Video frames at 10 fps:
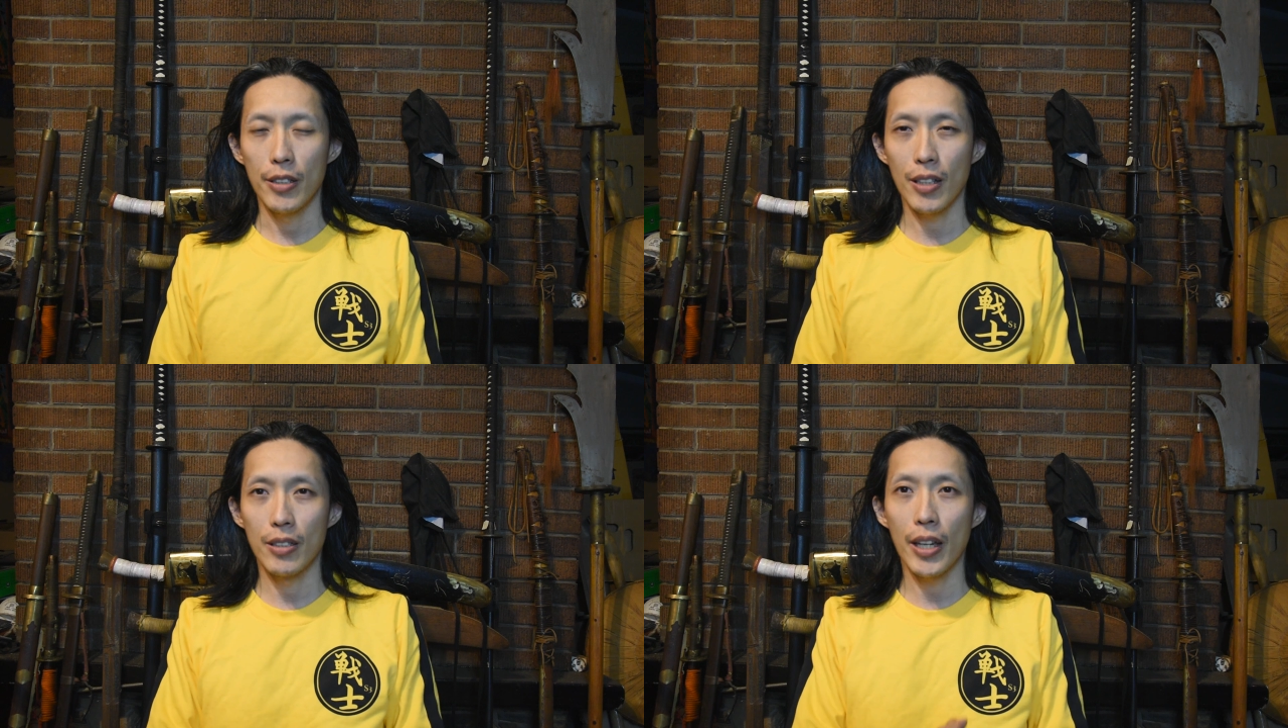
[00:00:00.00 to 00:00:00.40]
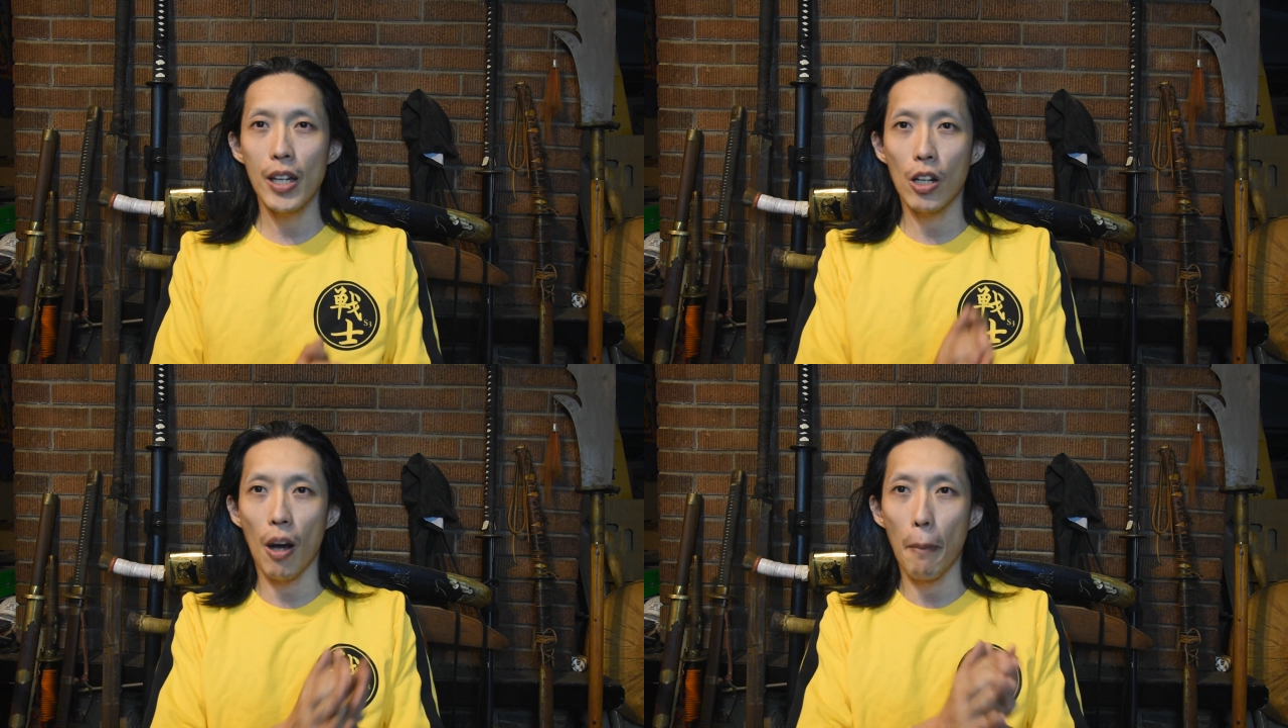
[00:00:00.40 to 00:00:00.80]
that
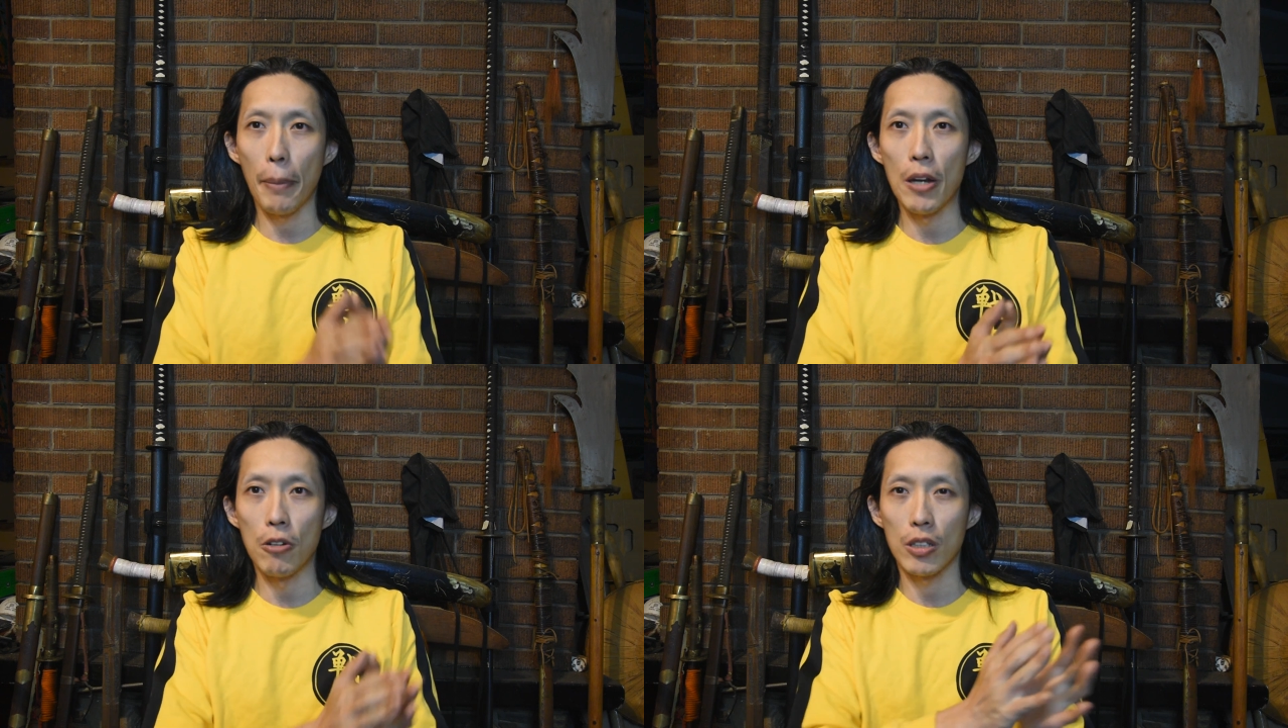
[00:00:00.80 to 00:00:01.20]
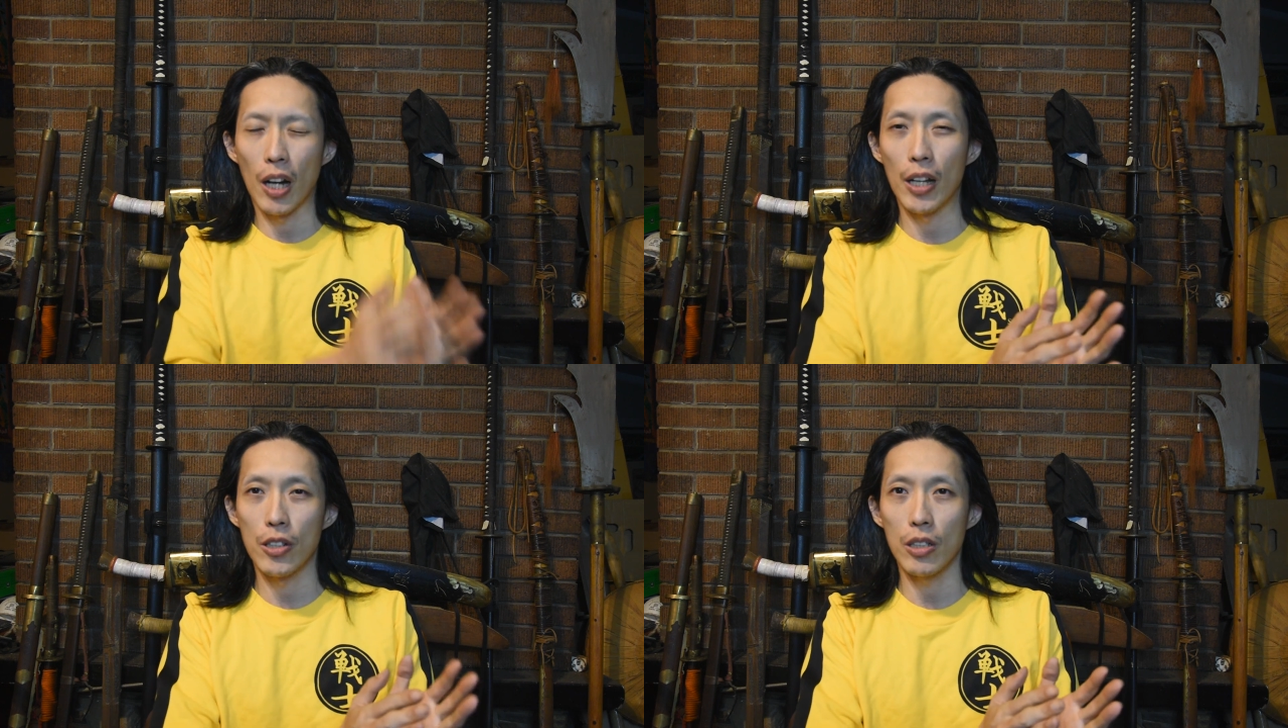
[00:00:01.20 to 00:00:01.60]
they are comparing
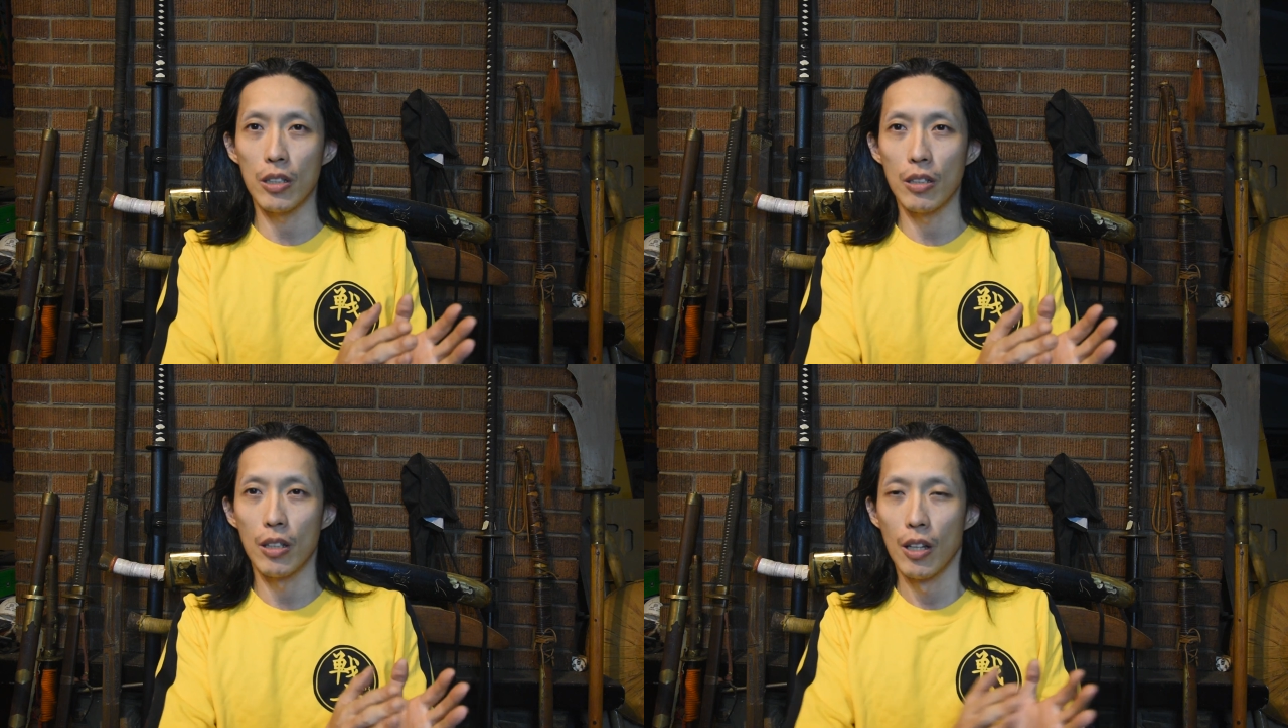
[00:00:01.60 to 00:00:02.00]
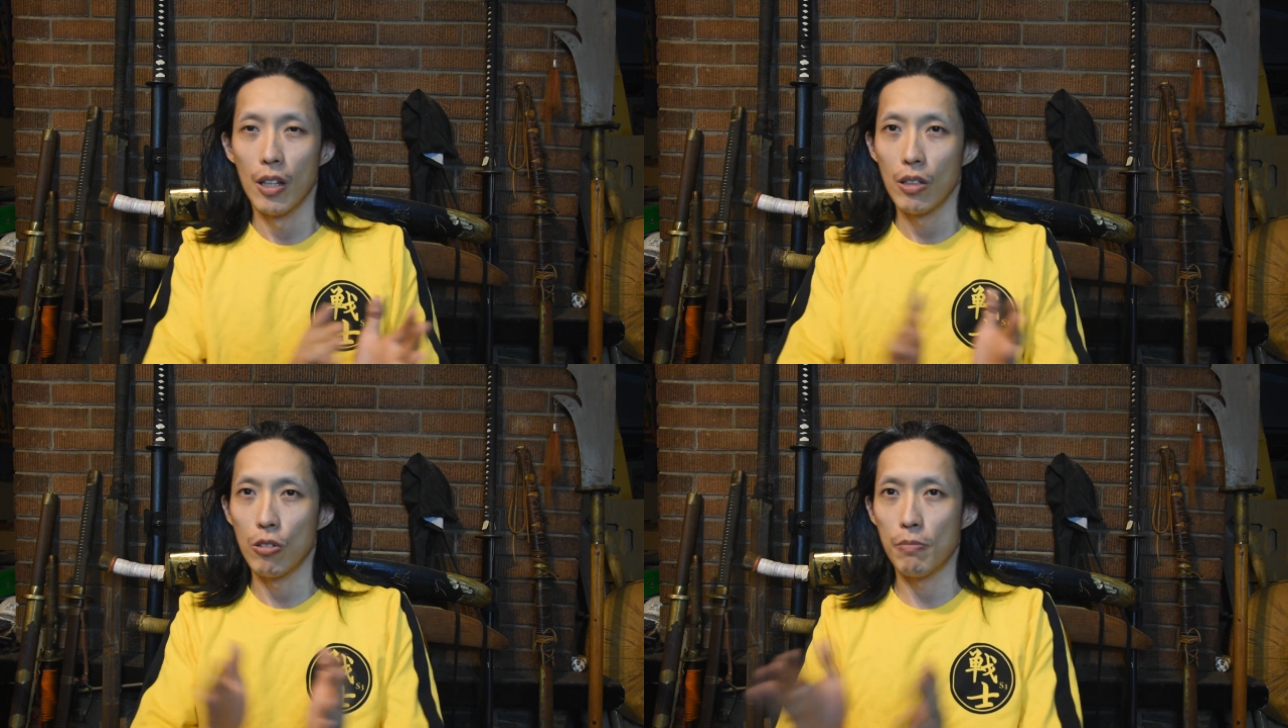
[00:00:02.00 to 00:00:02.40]
Taichi
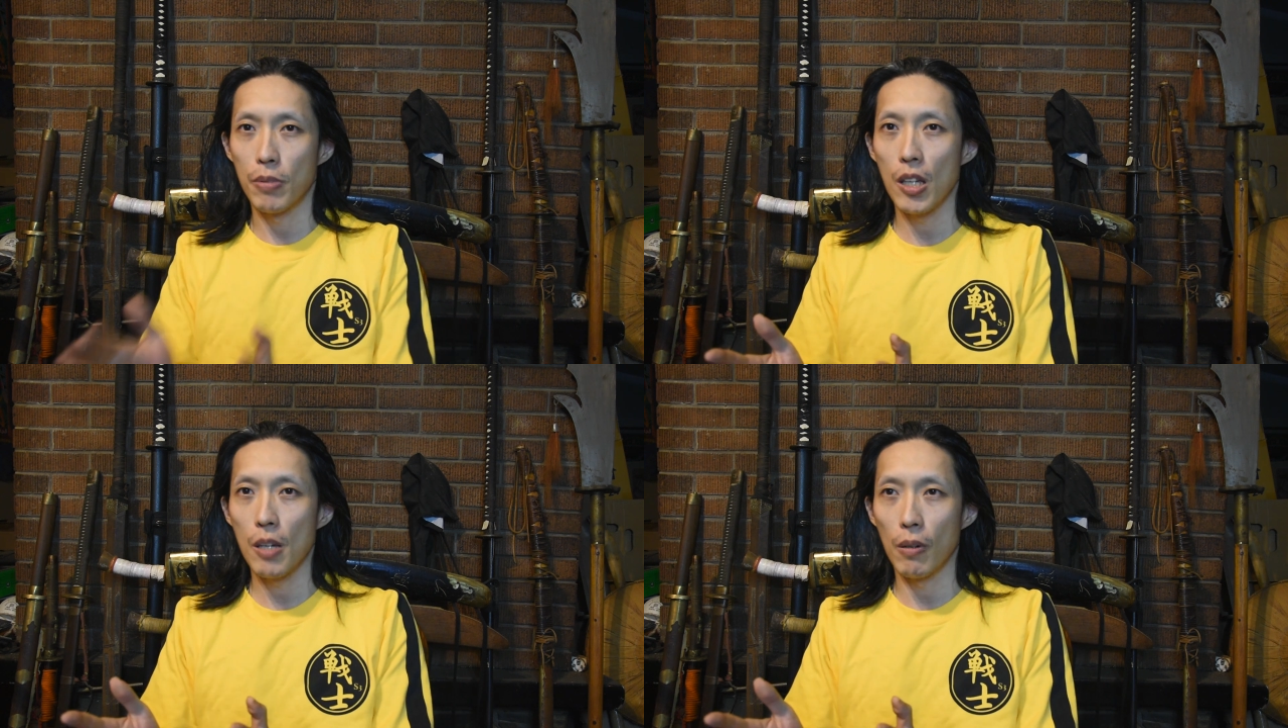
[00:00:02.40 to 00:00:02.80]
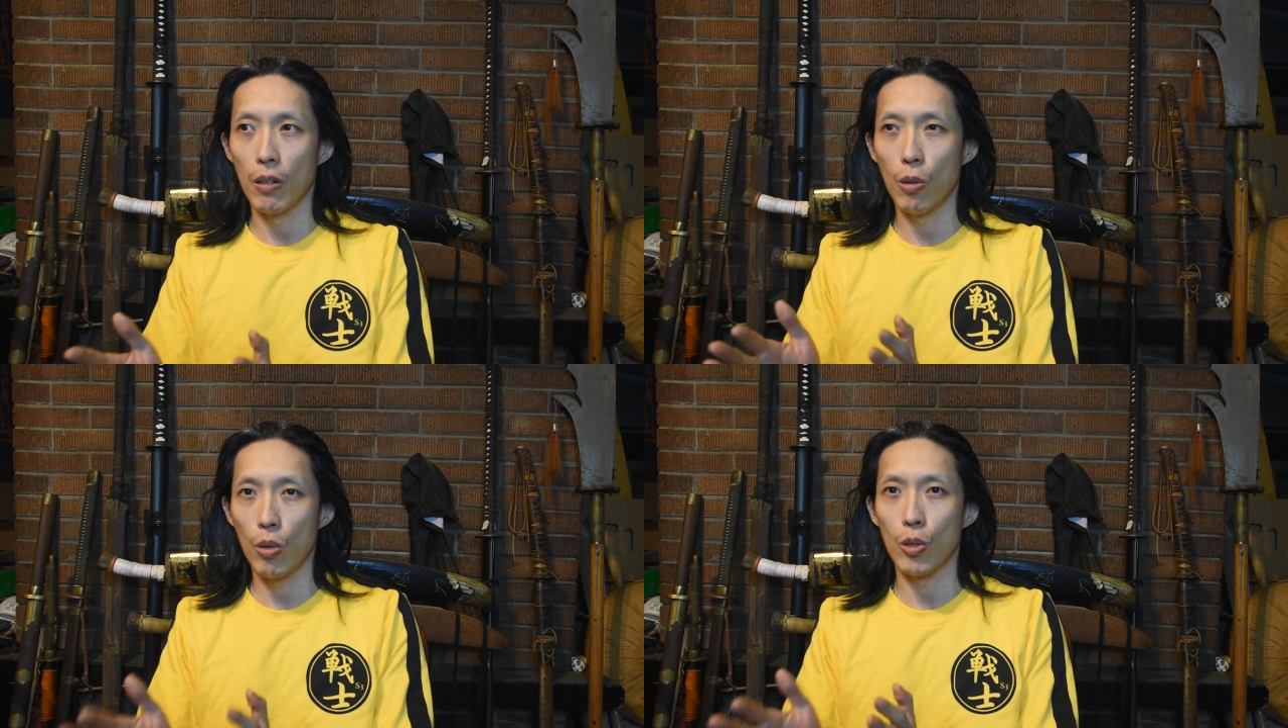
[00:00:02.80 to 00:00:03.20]
to
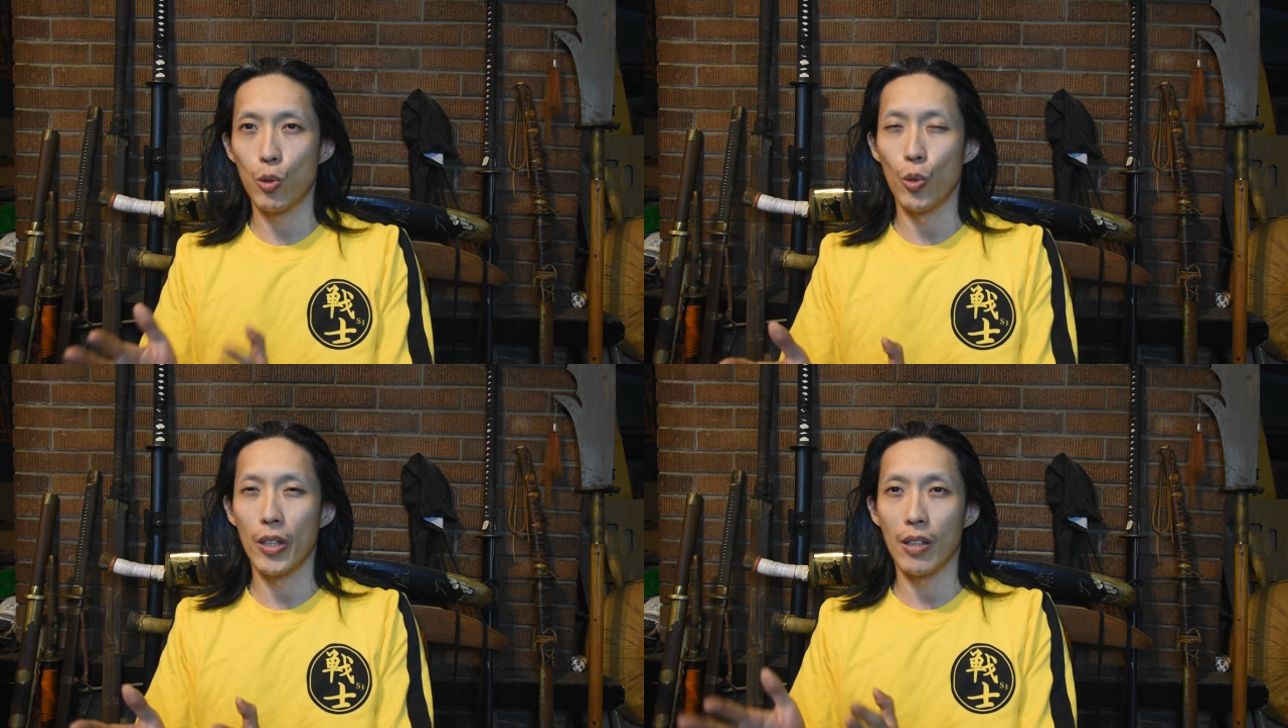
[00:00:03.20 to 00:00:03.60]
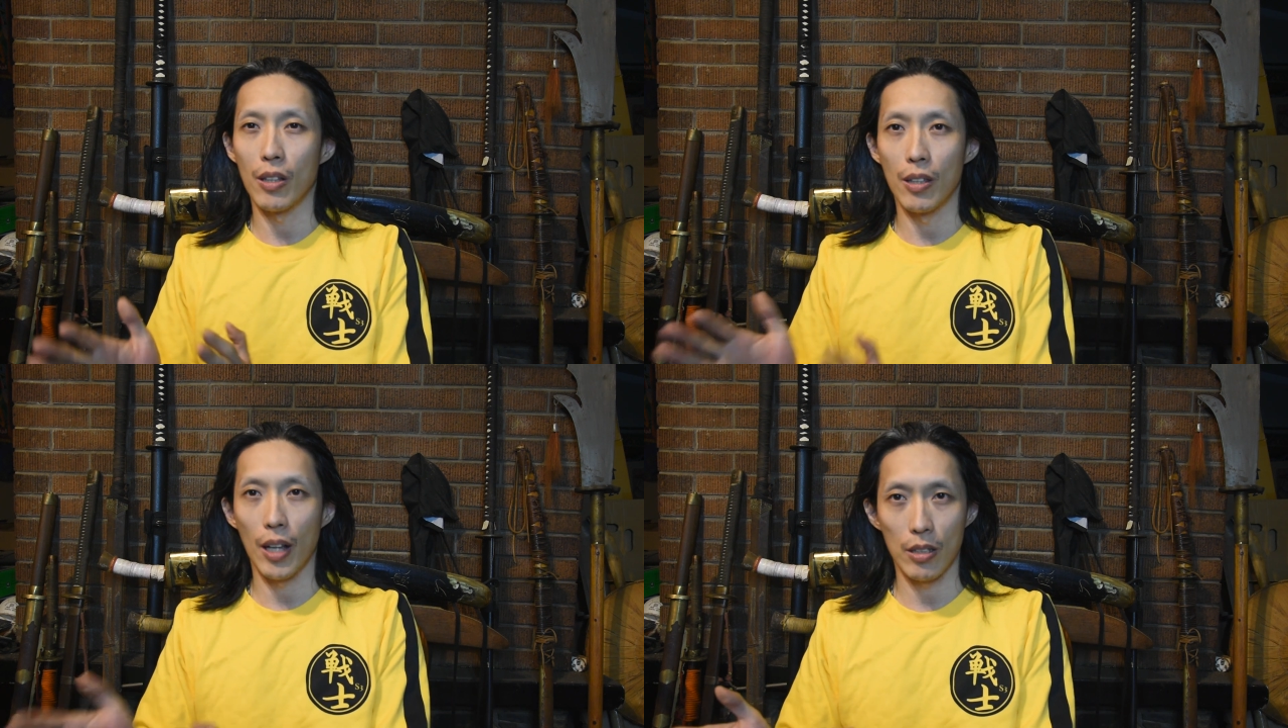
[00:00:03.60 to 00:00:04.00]
people who are
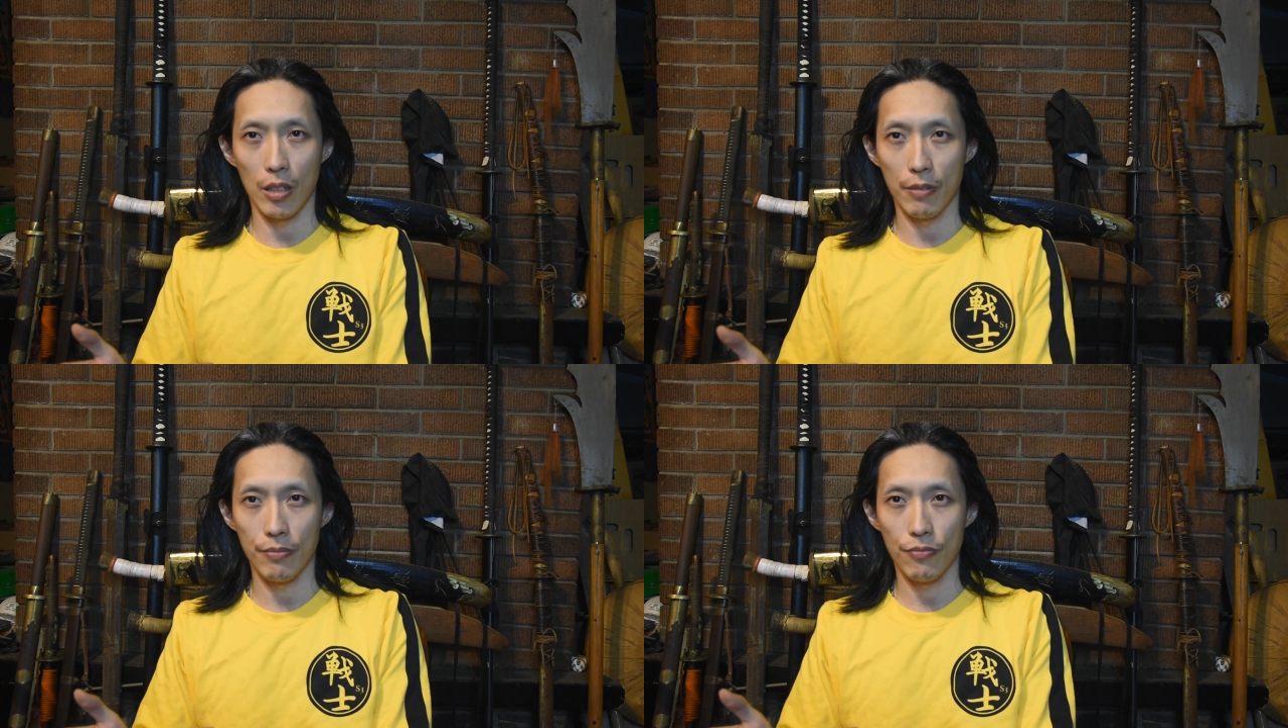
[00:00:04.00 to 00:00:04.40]
doing nothing.